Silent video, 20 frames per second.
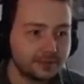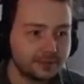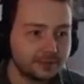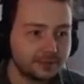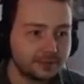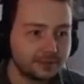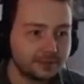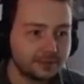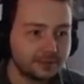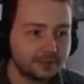
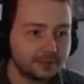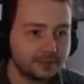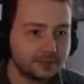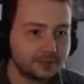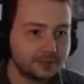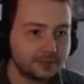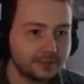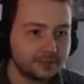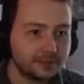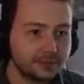
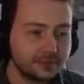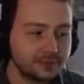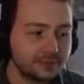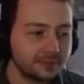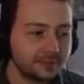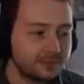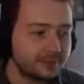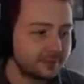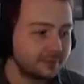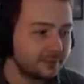
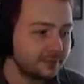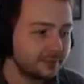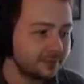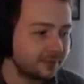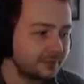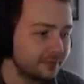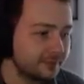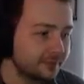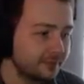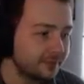
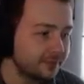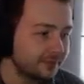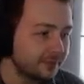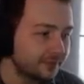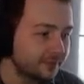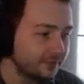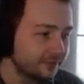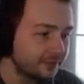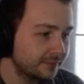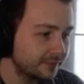
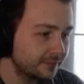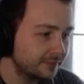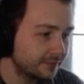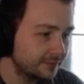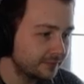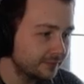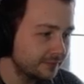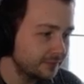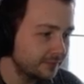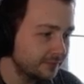
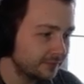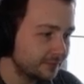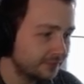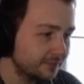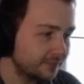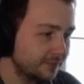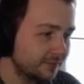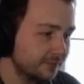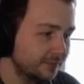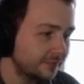
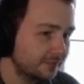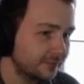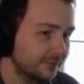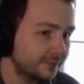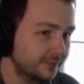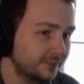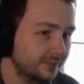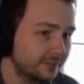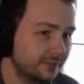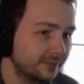
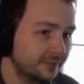[no speech]